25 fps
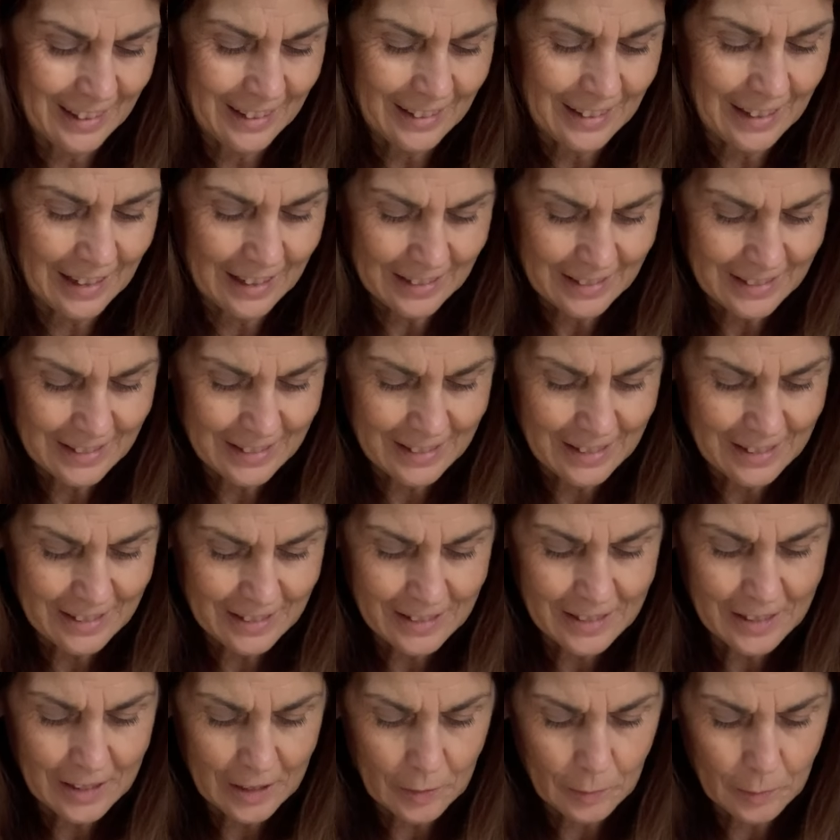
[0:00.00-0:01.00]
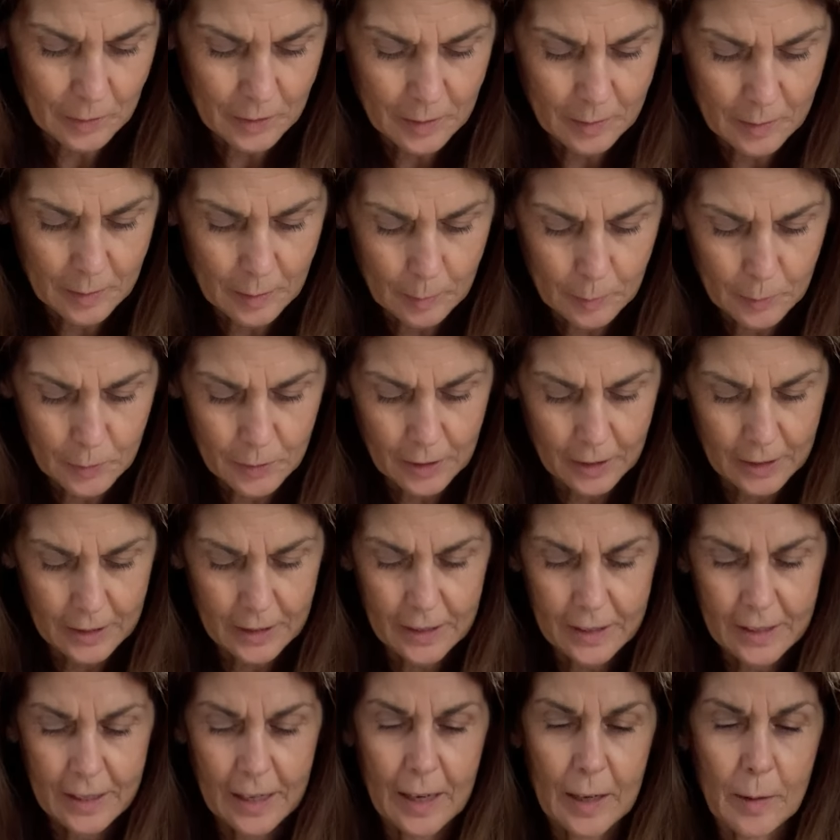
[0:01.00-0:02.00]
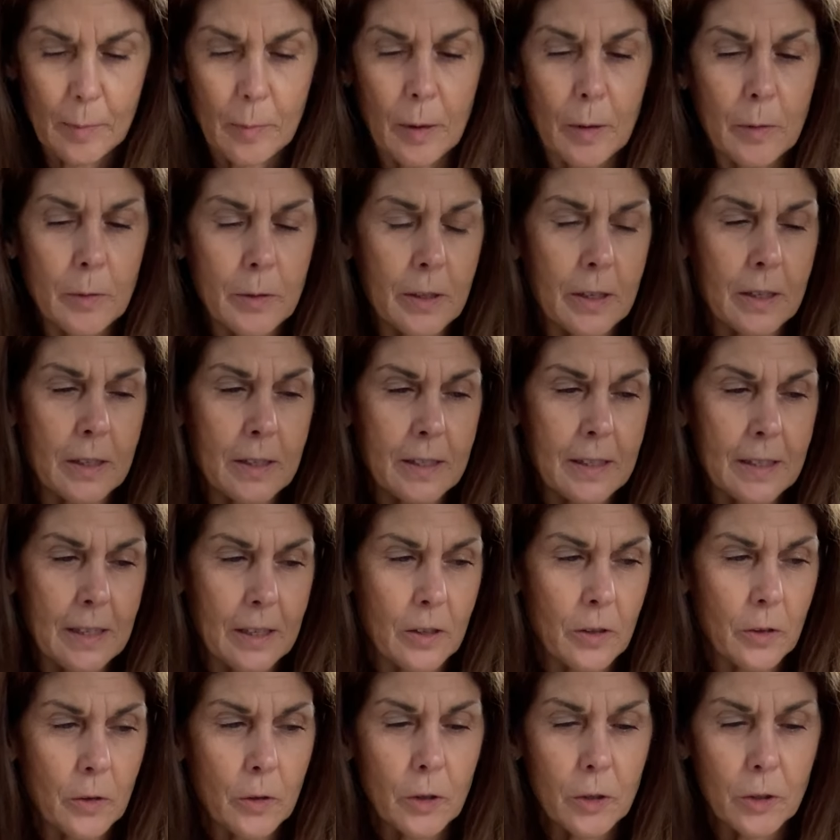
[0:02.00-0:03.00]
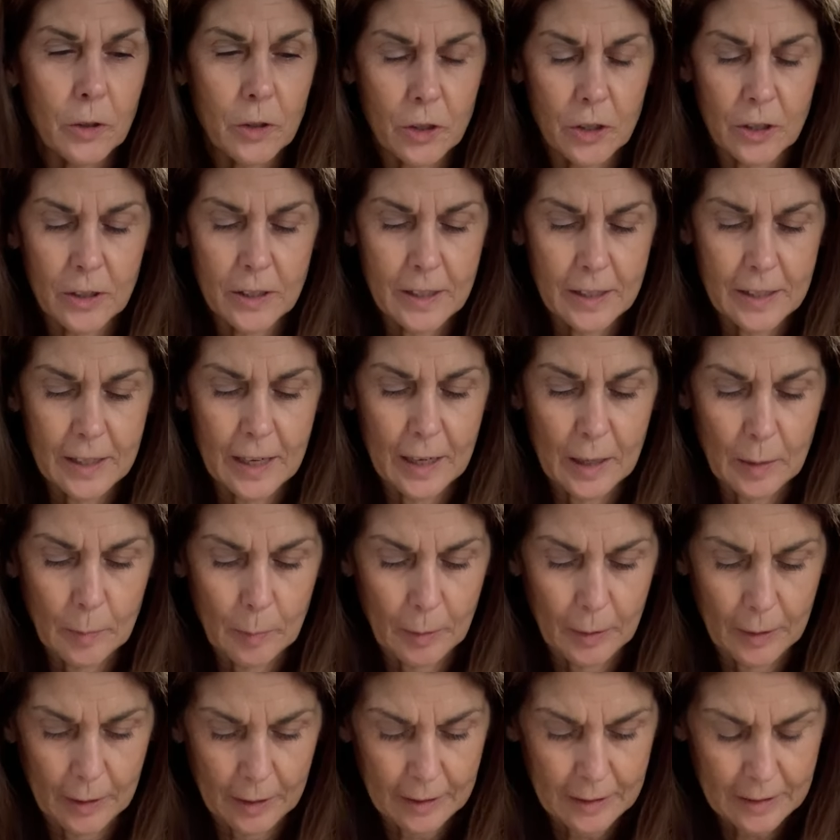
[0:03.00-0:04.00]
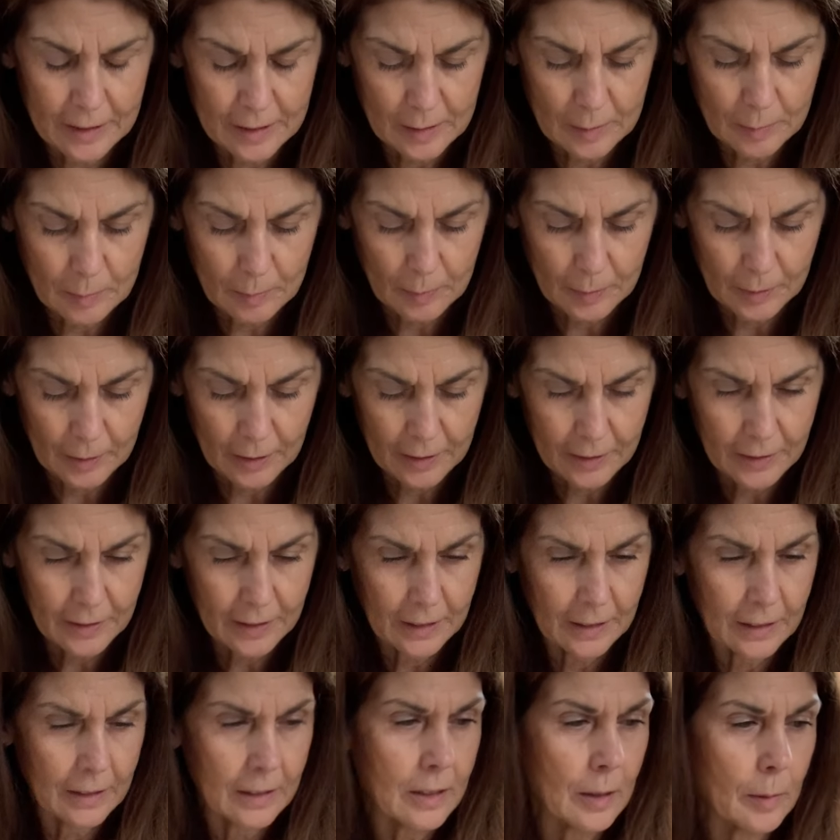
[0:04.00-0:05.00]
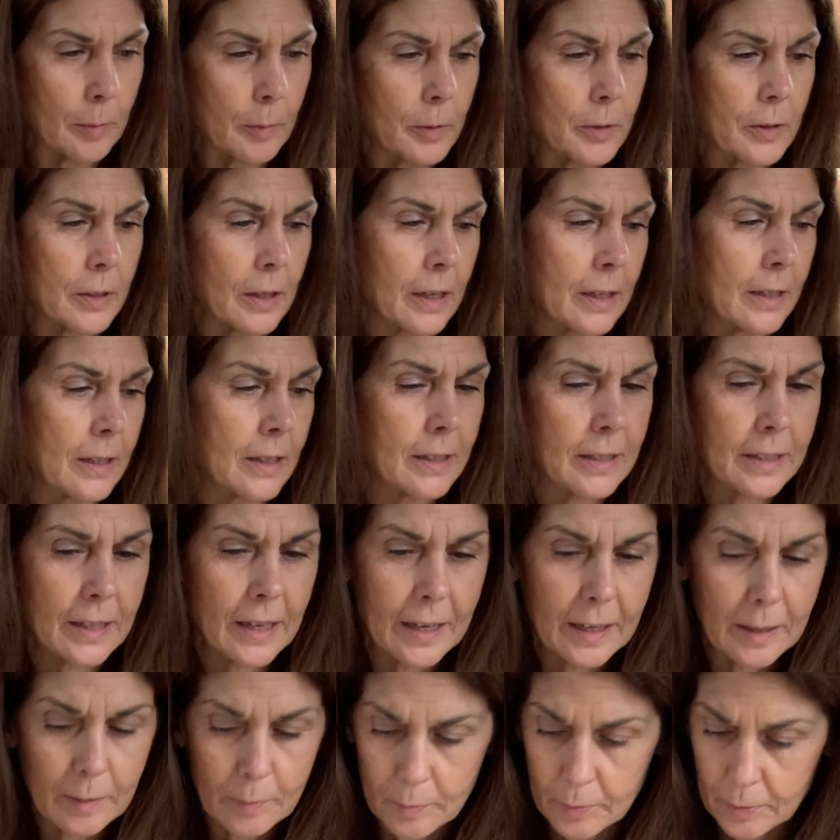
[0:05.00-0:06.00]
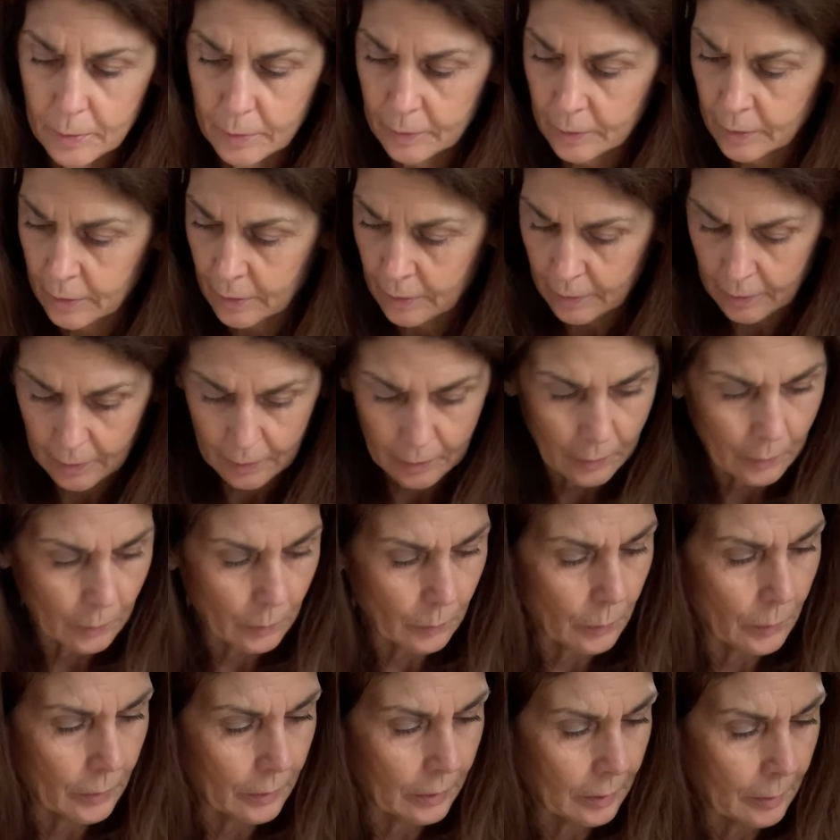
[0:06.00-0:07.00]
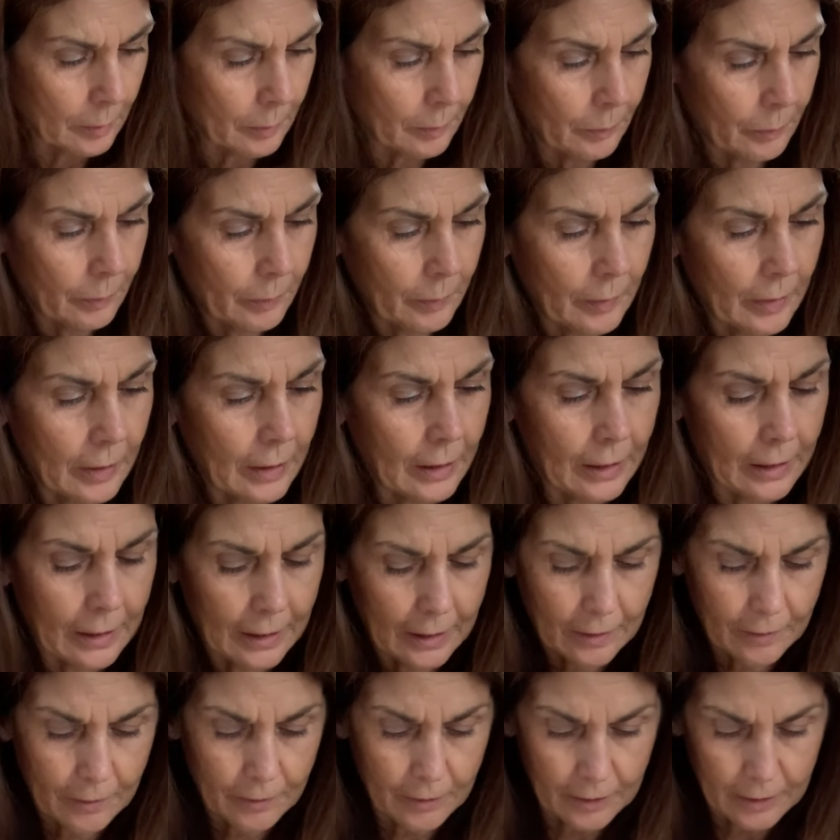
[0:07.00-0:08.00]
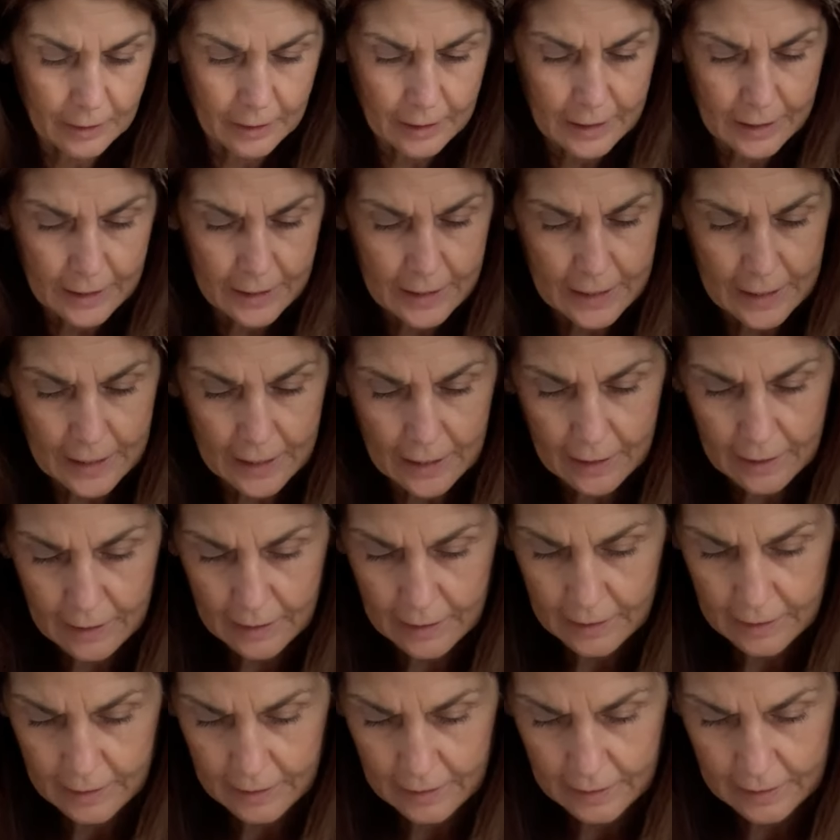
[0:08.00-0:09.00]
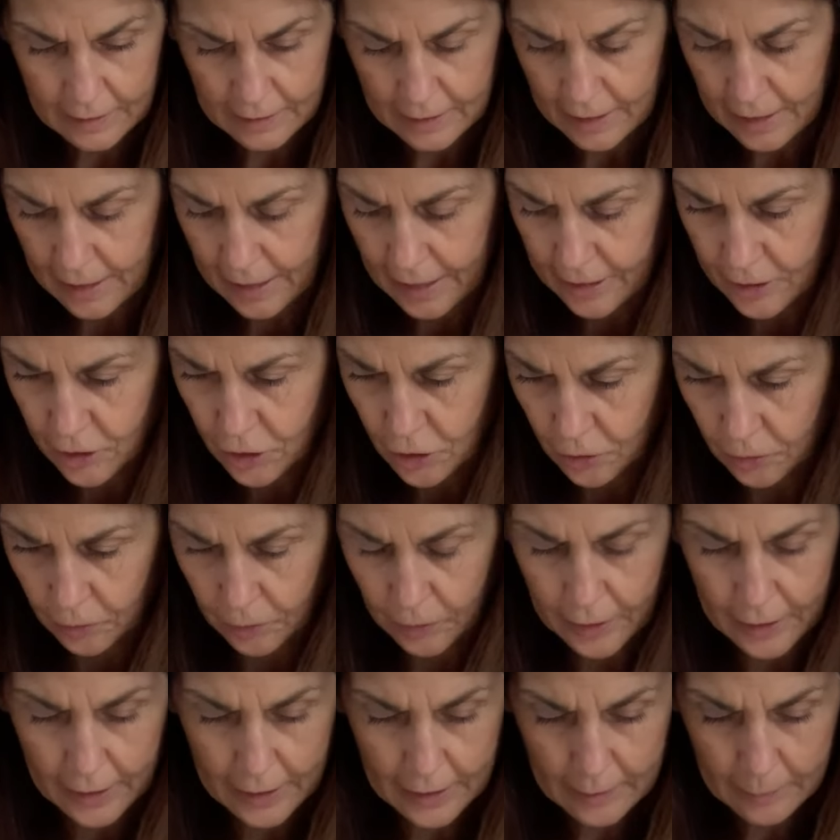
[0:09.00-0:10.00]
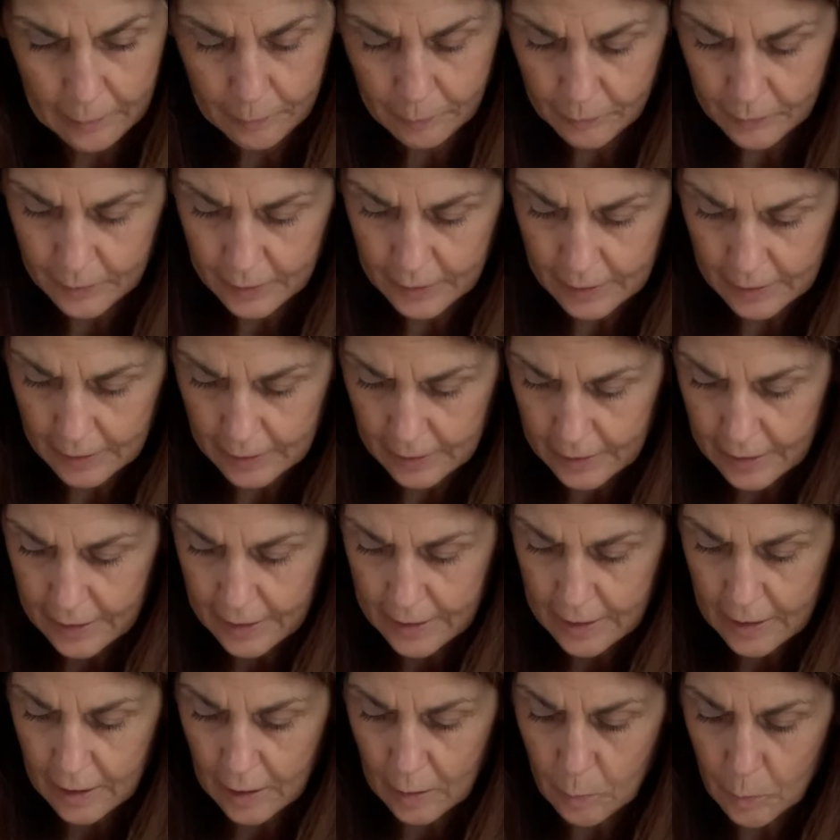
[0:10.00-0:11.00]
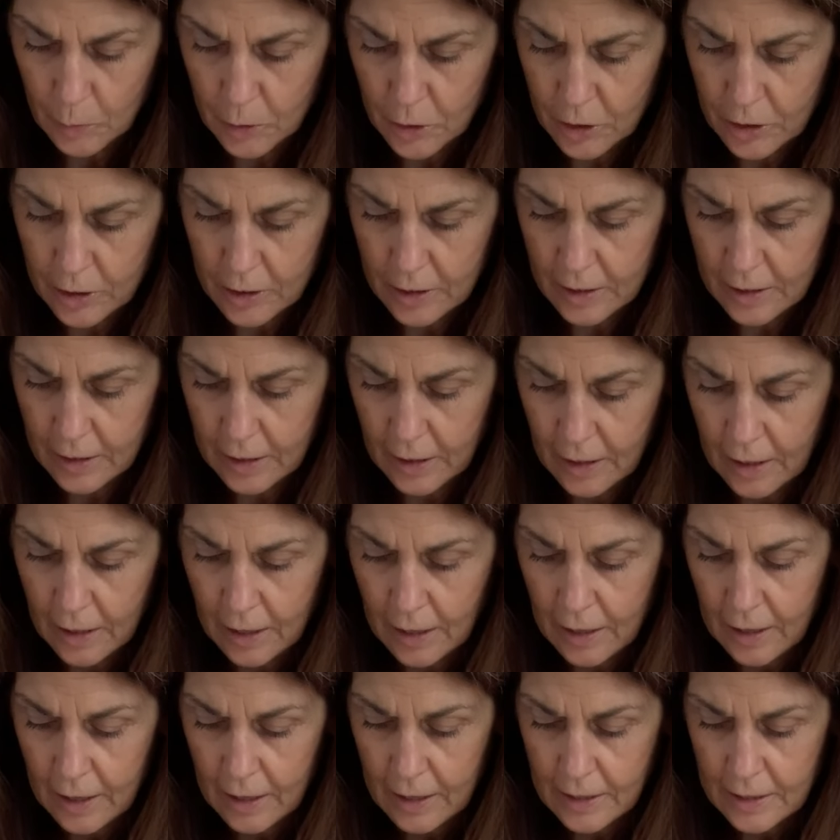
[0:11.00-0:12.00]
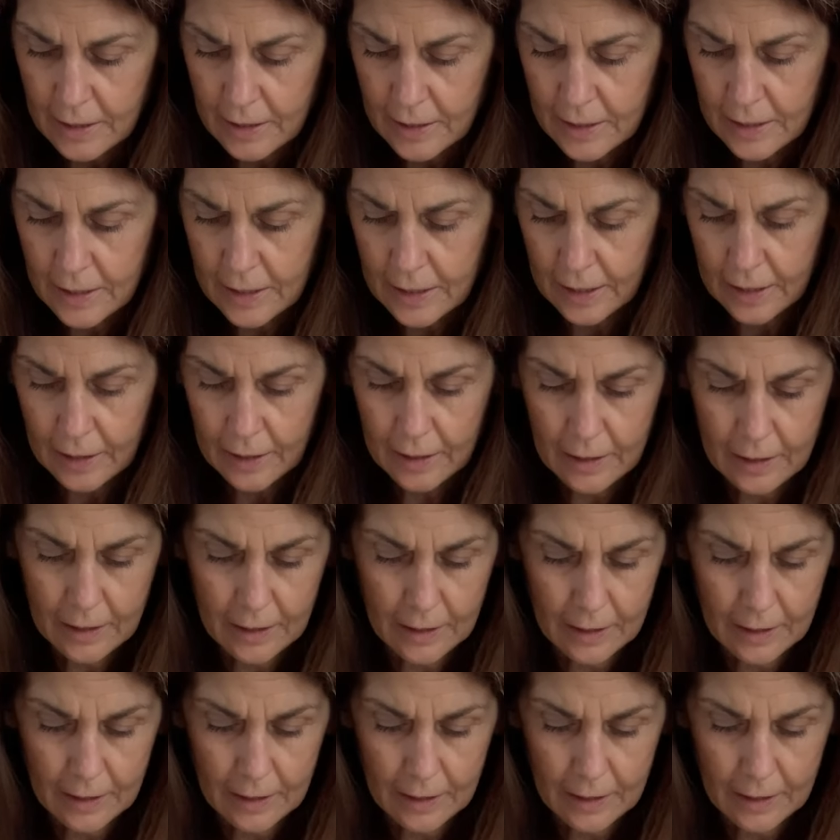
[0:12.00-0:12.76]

yes, let's stick it with some double-sided tape. I was going to say you could just staple it, but I think double-sided tape will leave a neater edge on there. So this time we just stick